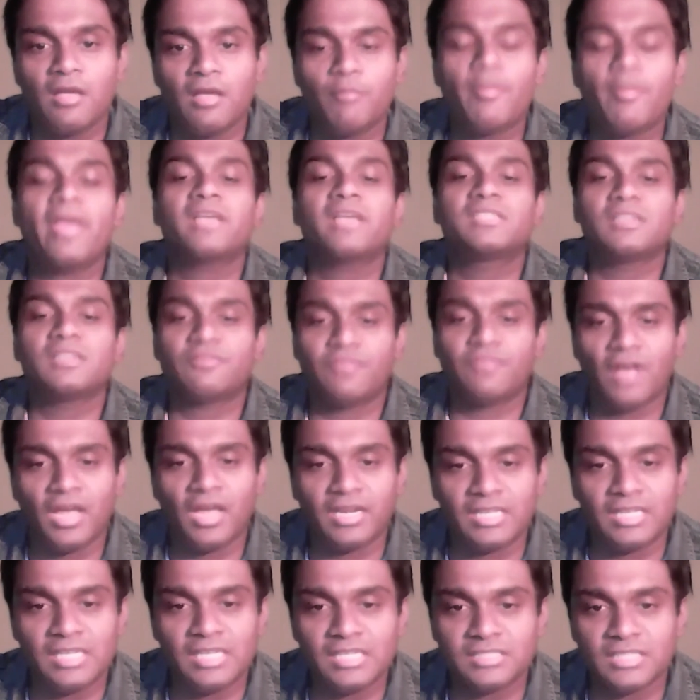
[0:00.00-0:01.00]
Makes it far
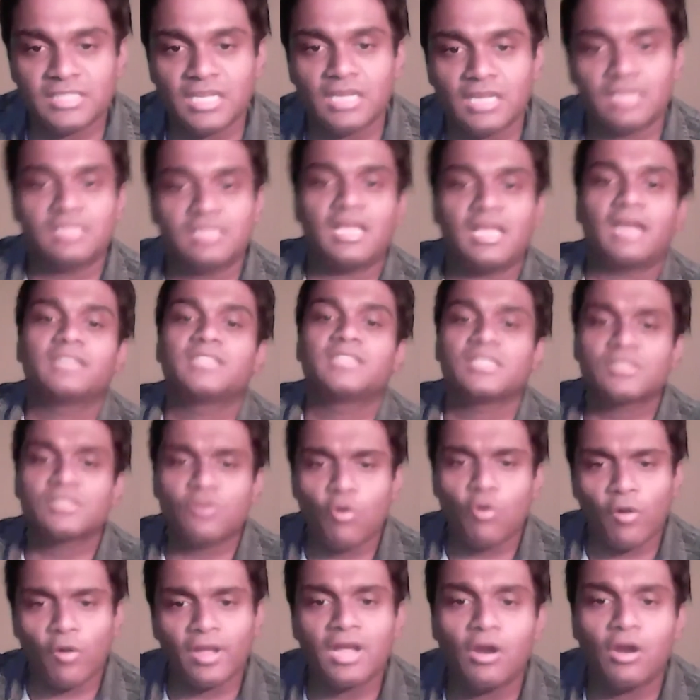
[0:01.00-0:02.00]
easier than just
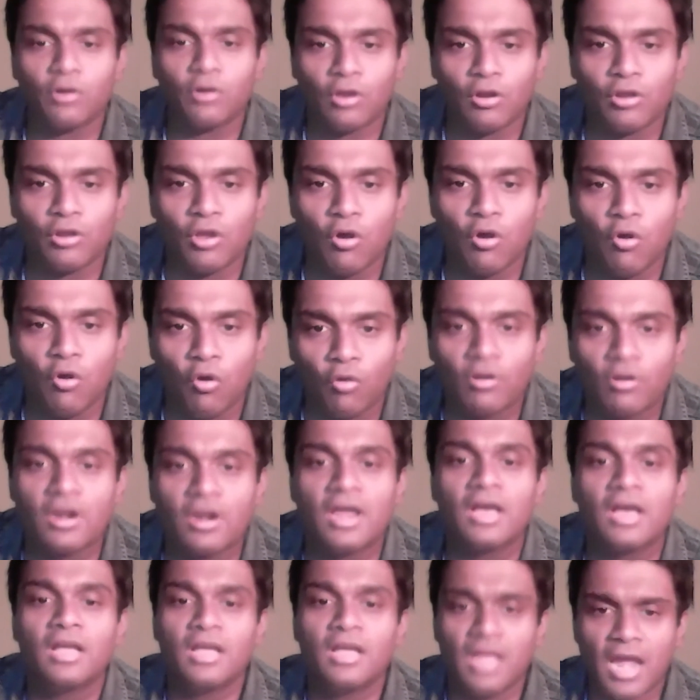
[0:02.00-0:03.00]
going out on your
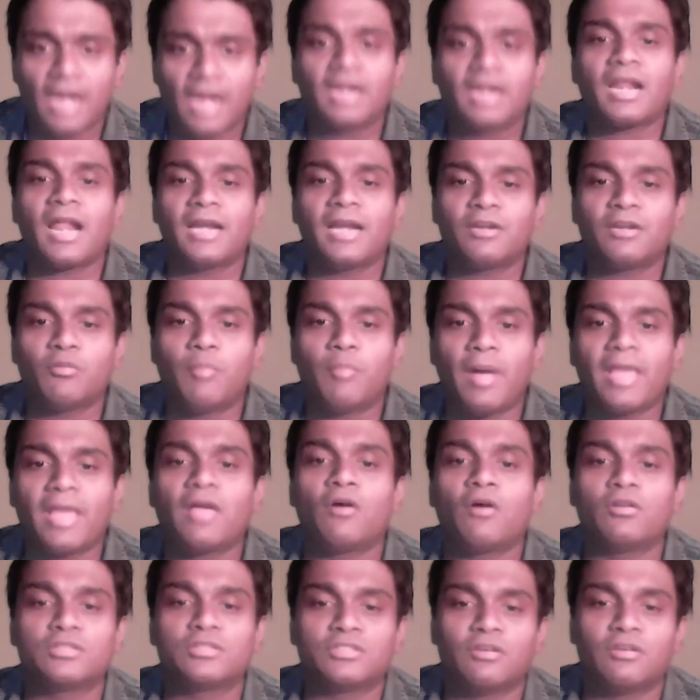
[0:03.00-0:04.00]
own and trying to buy
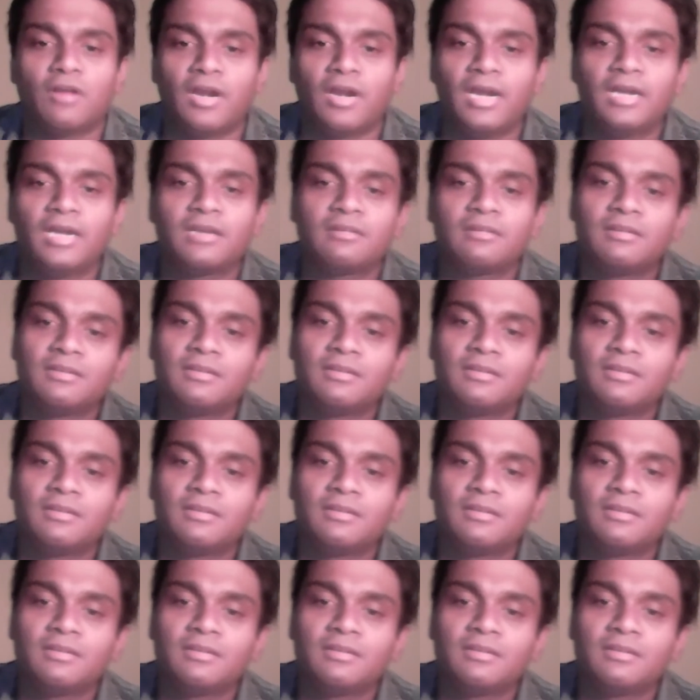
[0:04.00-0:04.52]
also, right?